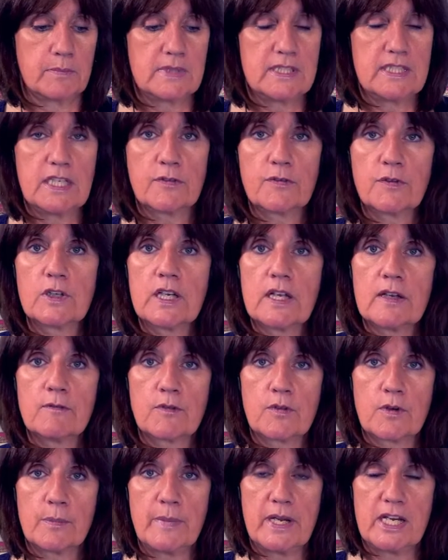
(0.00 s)
different
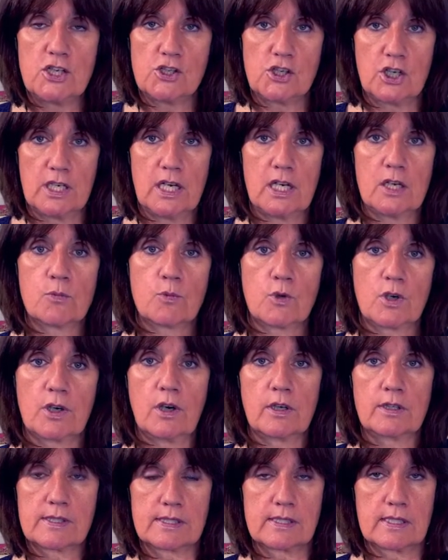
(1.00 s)
information in
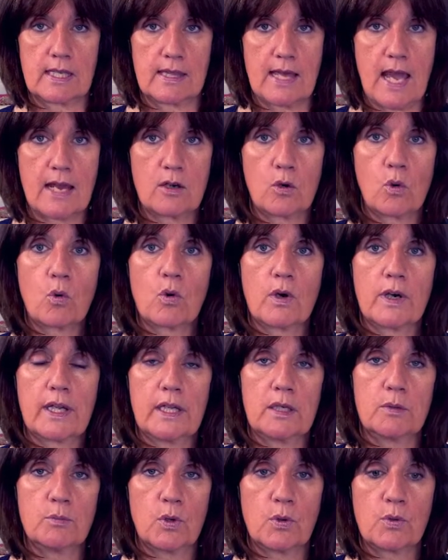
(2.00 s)
regards to that
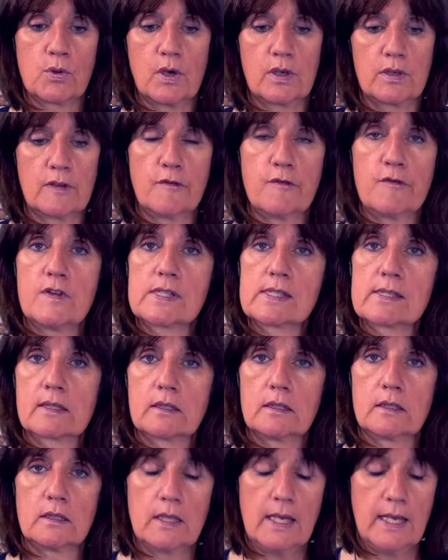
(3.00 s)
organ, both on a
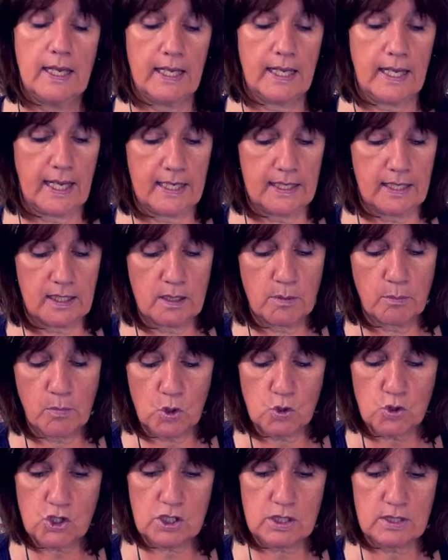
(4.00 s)
physical and an
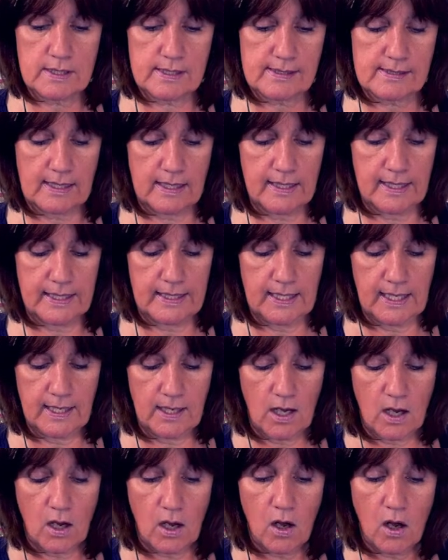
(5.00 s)
emotional side.
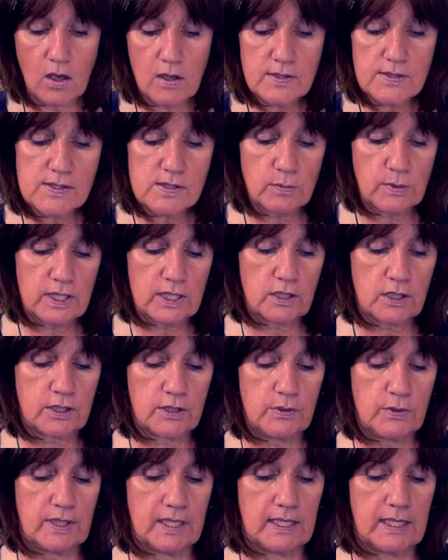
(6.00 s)
Also
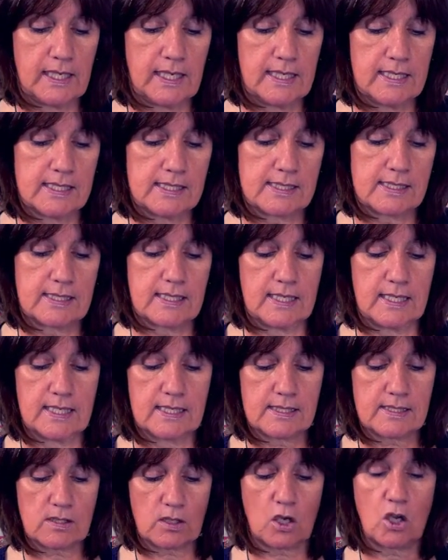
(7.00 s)
included is
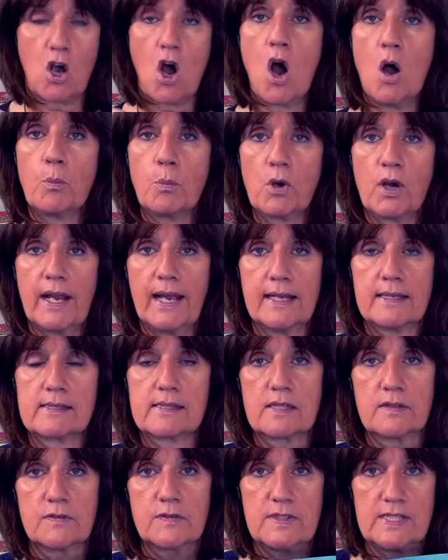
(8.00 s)
this
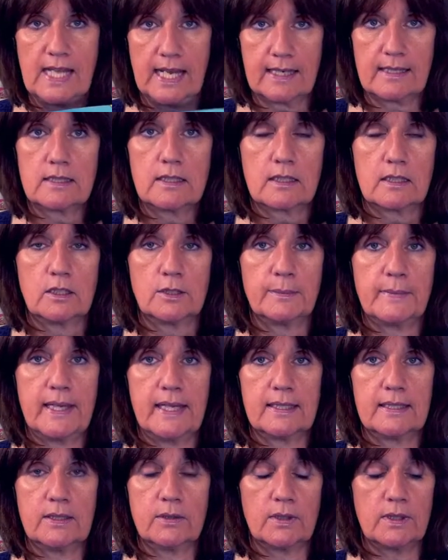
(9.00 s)
comprehensive technical
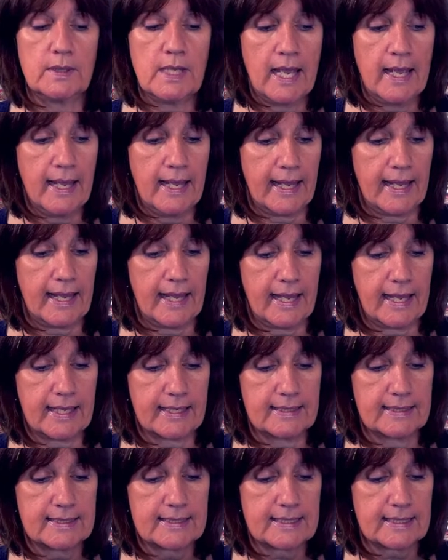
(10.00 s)
manual.
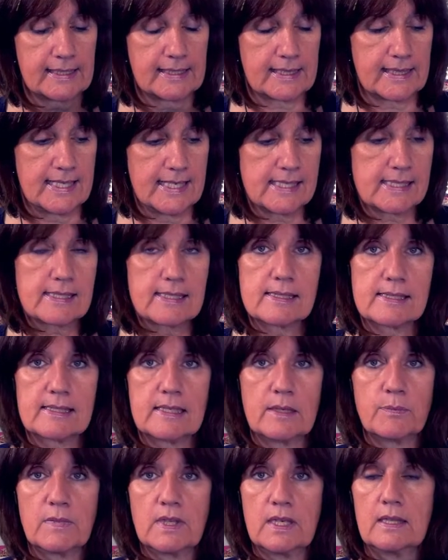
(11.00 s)
And this is
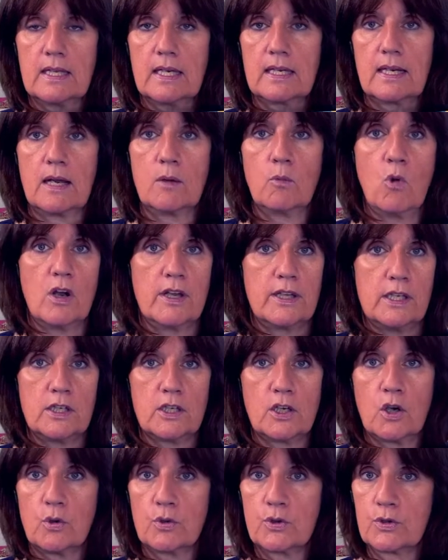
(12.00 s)
something that I want you to
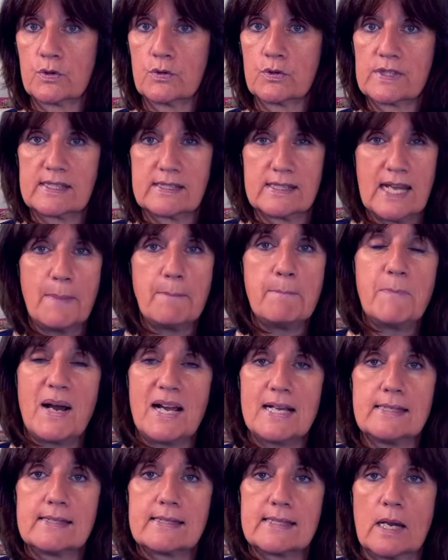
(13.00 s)
go through step by
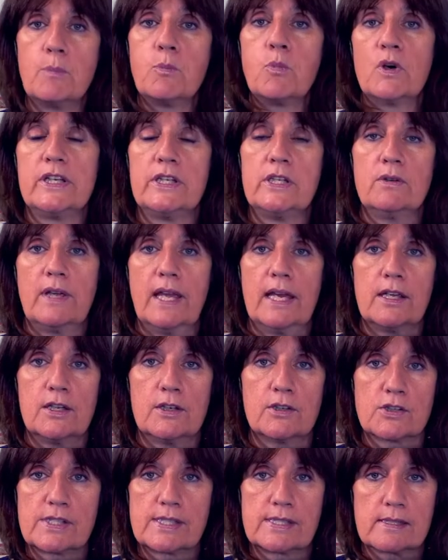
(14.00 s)
step when you get
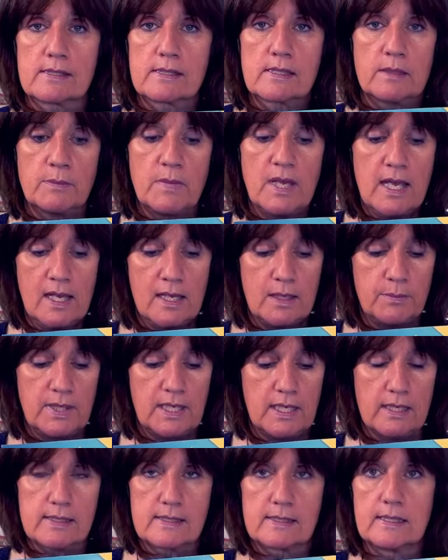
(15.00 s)
your system,
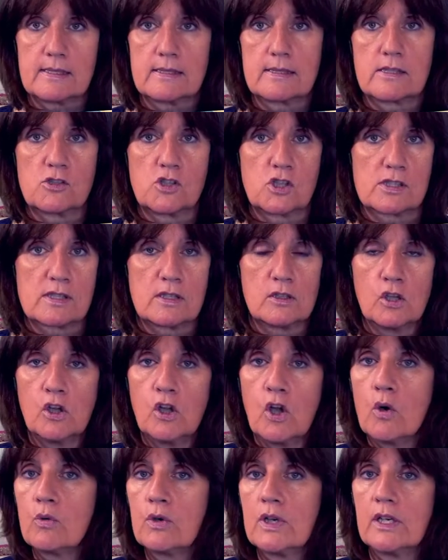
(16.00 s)
because it's just
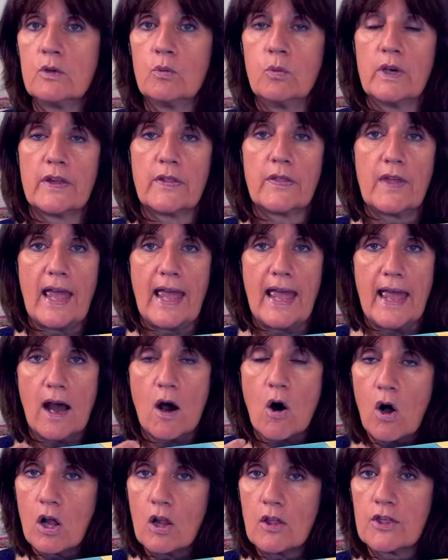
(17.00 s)
loaded with
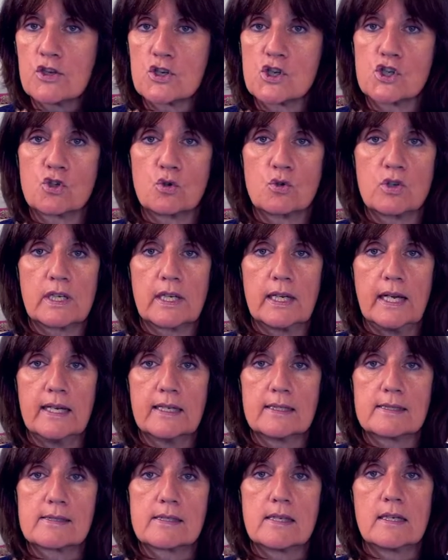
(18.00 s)
all the
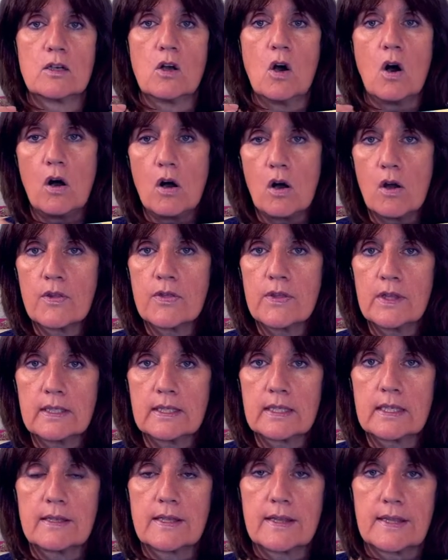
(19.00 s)
shortcuts and all the
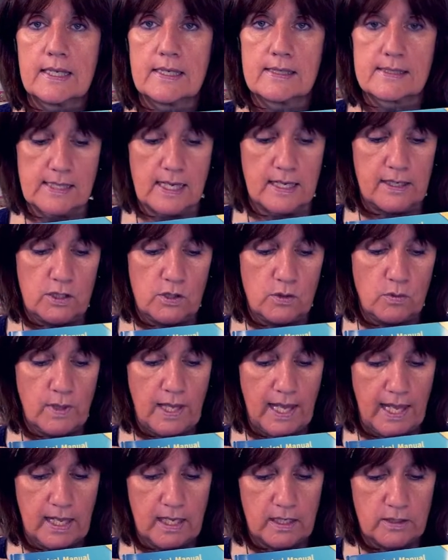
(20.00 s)
little things that you
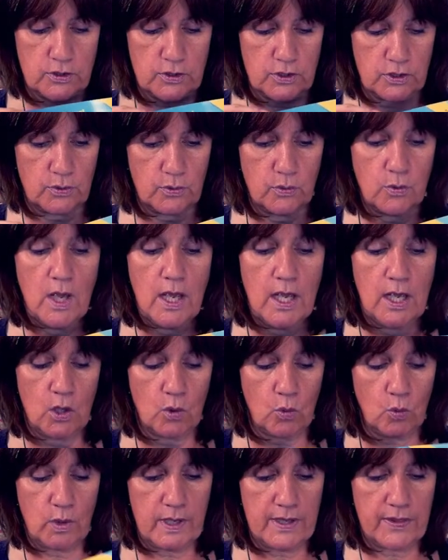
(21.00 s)
can do
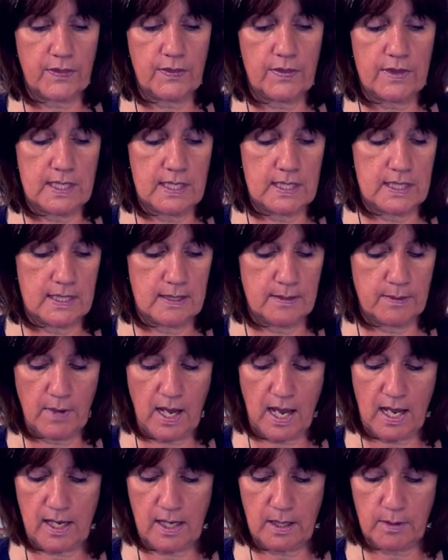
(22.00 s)
with the
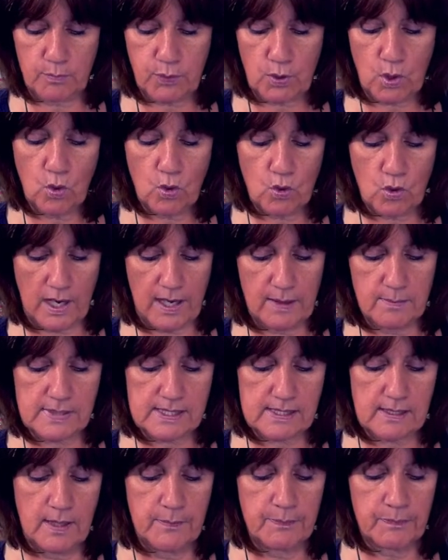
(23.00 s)
programs.
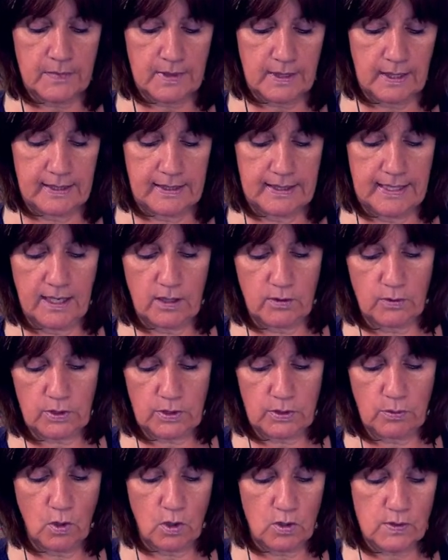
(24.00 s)
Now,
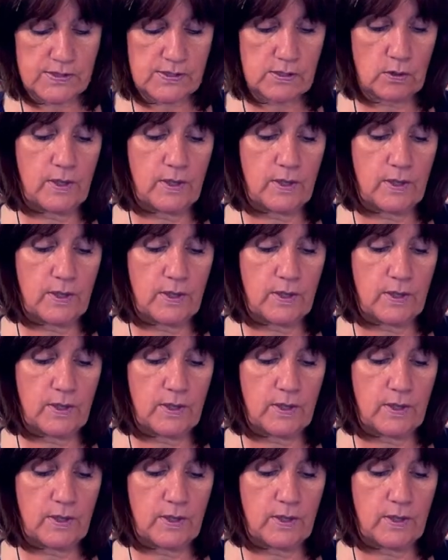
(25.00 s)
you also